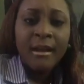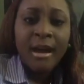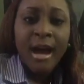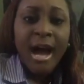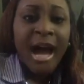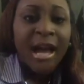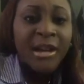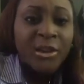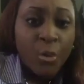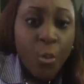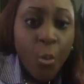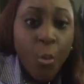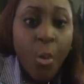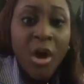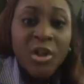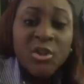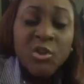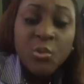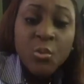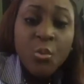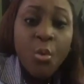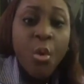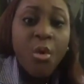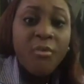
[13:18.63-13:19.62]
And the
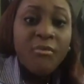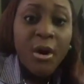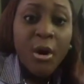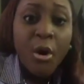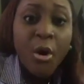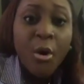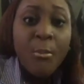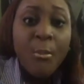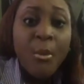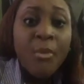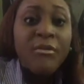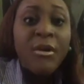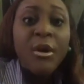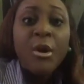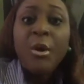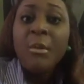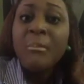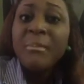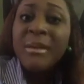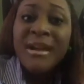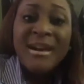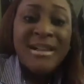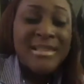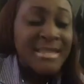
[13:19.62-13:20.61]
ones who
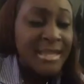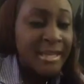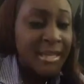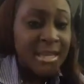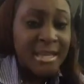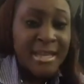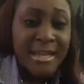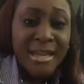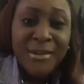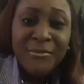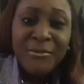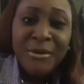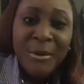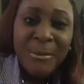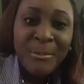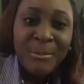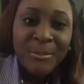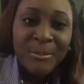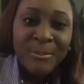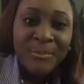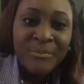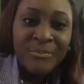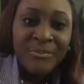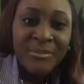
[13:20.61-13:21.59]
overcome because they didn't give up.
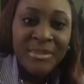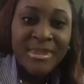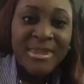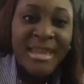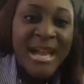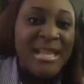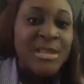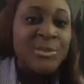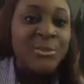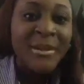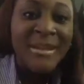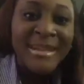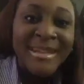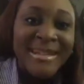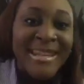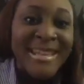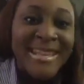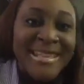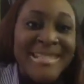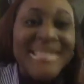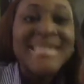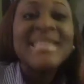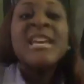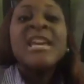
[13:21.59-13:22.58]
That's what it
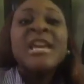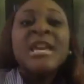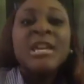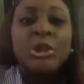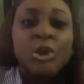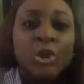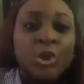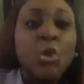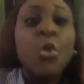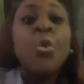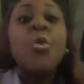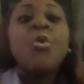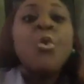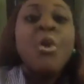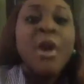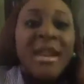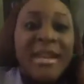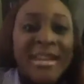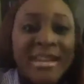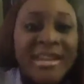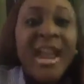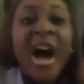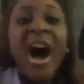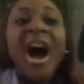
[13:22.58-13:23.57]
is. Do
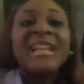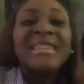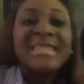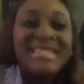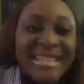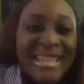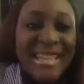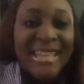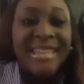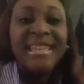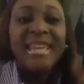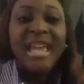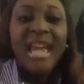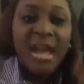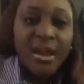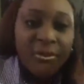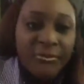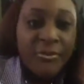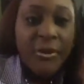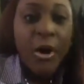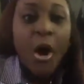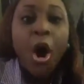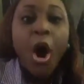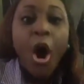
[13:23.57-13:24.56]
not
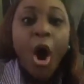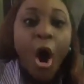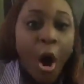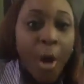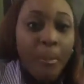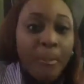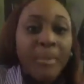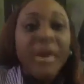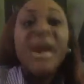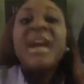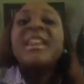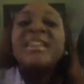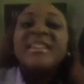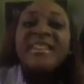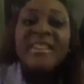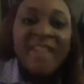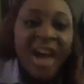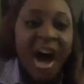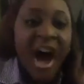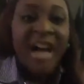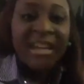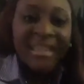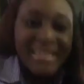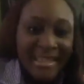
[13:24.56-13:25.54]
give up.
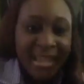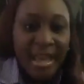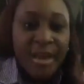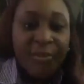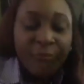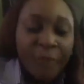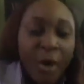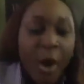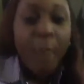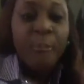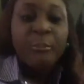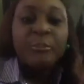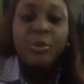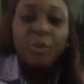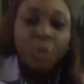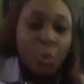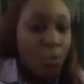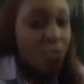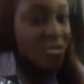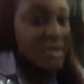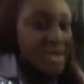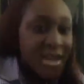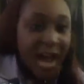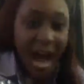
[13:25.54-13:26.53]
Not give up.
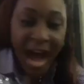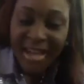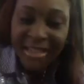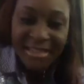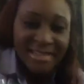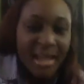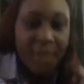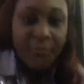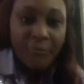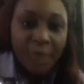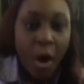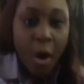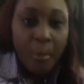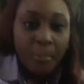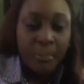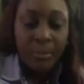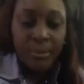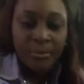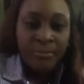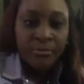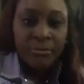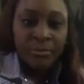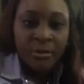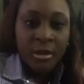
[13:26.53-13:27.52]
Do not give up.
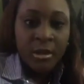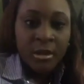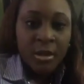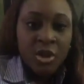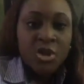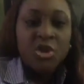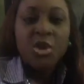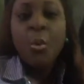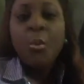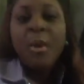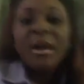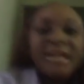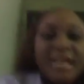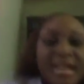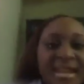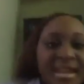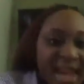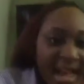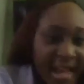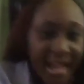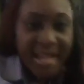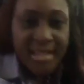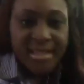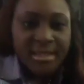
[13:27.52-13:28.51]
So when the
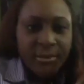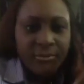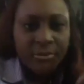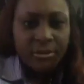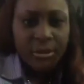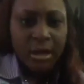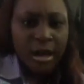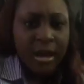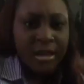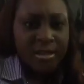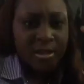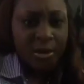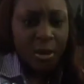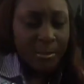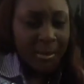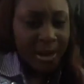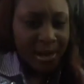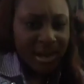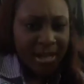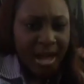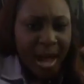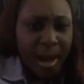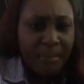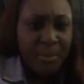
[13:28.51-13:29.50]
negative thoughts come, and
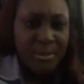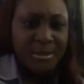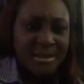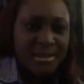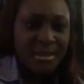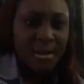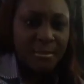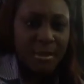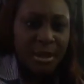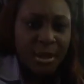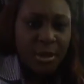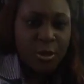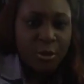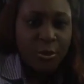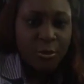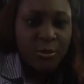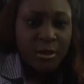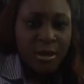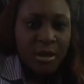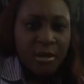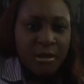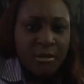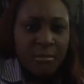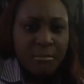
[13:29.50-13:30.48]
it happens to me, you know,
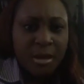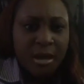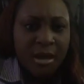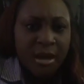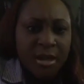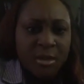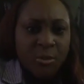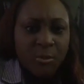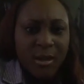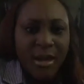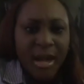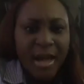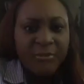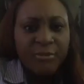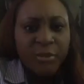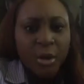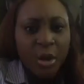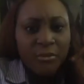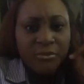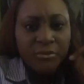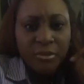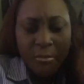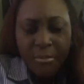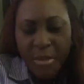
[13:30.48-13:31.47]
because what I've
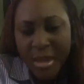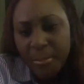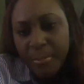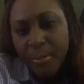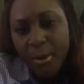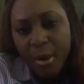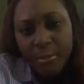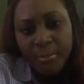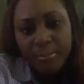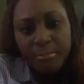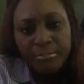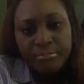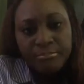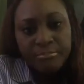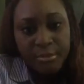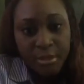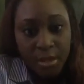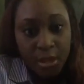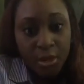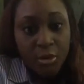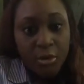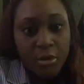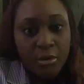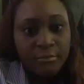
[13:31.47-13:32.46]
done for me
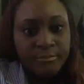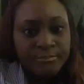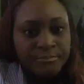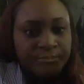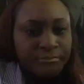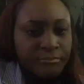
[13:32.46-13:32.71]
you know,